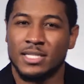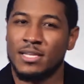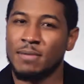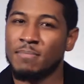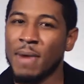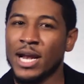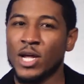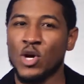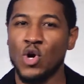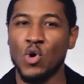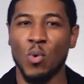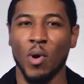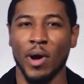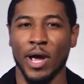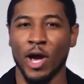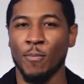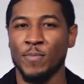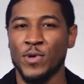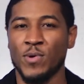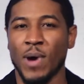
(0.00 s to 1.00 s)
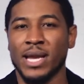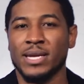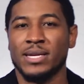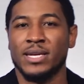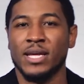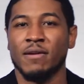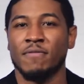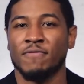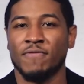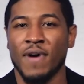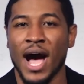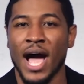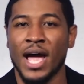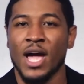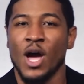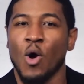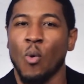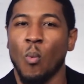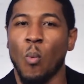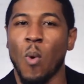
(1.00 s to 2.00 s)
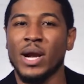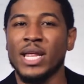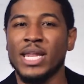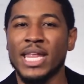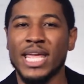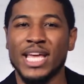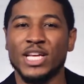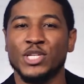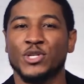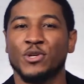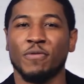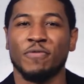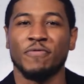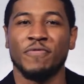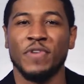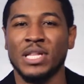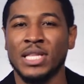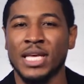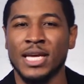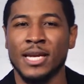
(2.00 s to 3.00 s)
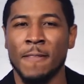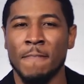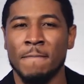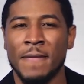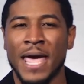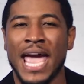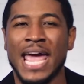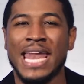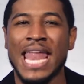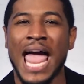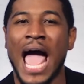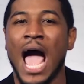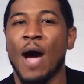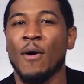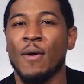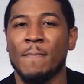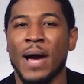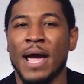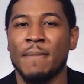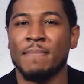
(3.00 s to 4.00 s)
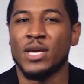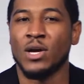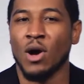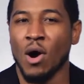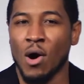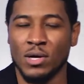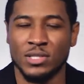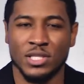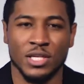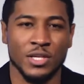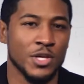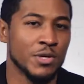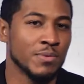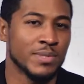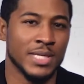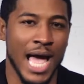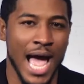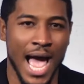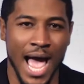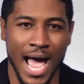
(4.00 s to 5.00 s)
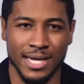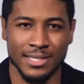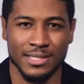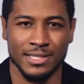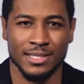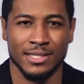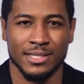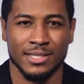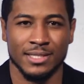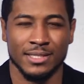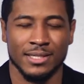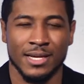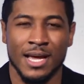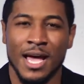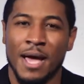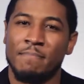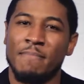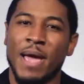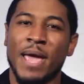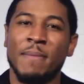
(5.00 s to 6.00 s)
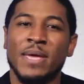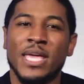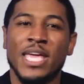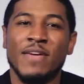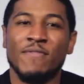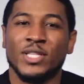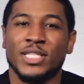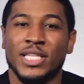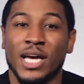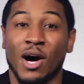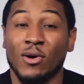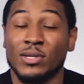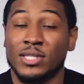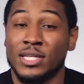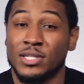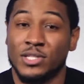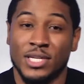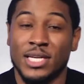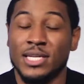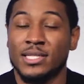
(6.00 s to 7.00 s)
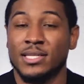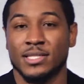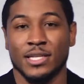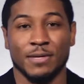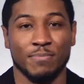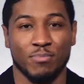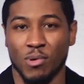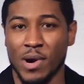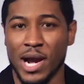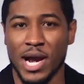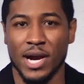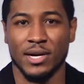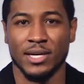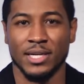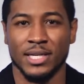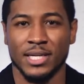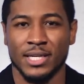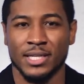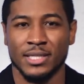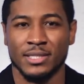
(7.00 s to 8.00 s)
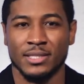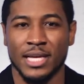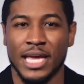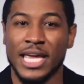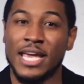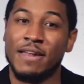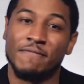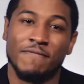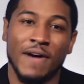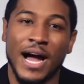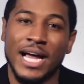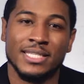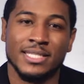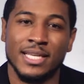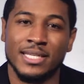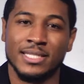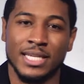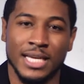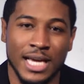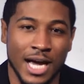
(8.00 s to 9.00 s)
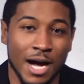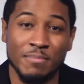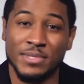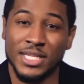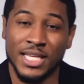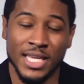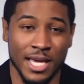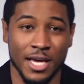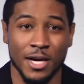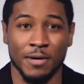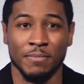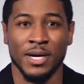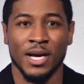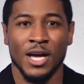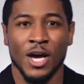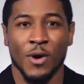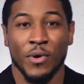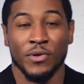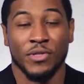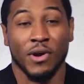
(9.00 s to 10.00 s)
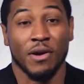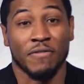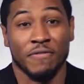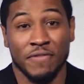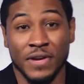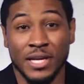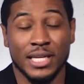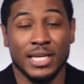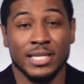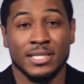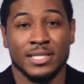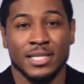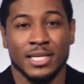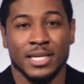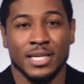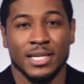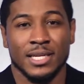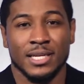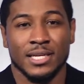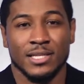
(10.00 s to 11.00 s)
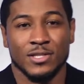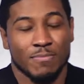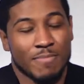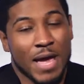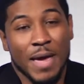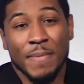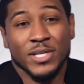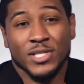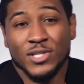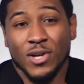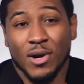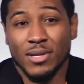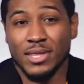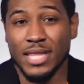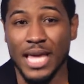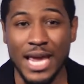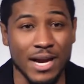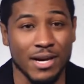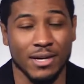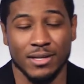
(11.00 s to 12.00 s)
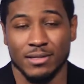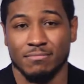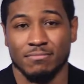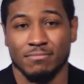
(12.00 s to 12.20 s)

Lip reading: Somebody who will help you identify what it is you're feeling and how it might be causing you to act. Maybe even talk to Jesus in prayer. He invites us to come to him with our feelings, so maybe start there.